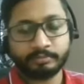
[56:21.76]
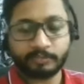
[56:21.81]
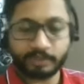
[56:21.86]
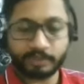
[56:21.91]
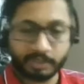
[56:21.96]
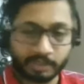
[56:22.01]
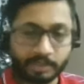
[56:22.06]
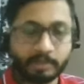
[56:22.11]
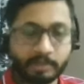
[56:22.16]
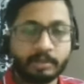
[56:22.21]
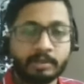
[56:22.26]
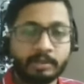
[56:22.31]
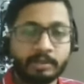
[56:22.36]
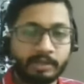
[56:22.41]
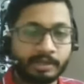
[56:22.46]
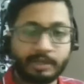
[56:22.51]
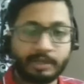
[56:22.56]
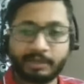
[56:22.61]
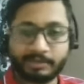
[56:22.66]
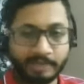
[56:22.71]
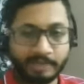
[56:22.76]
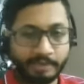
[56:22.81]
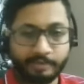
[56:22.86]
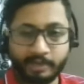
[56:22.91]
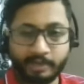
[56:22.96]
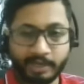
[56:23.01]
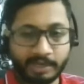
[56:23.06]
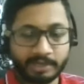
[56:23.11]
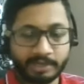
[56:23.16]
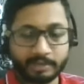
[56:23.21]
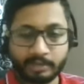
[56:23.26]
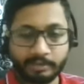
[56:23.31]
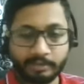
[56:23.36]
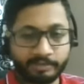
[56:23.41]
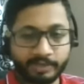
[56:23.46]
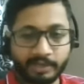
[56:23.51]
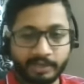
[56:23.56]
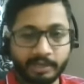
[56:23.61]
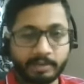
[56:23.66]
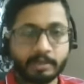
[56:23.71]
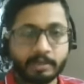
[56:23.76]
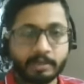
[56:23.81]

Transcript: Yeah. There are 7 days in a week.